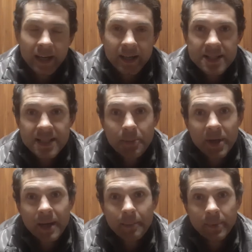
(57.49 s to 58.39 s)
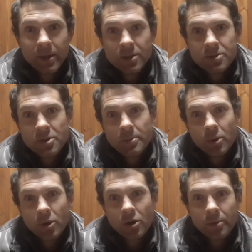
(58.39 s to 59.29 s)
step it up to the
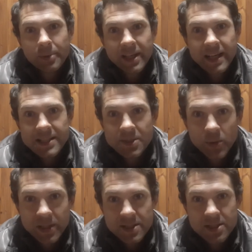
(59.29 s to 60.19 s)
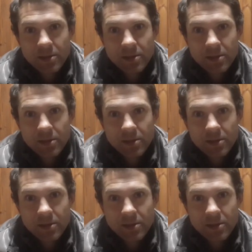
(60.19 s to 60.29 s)
more complicated ones.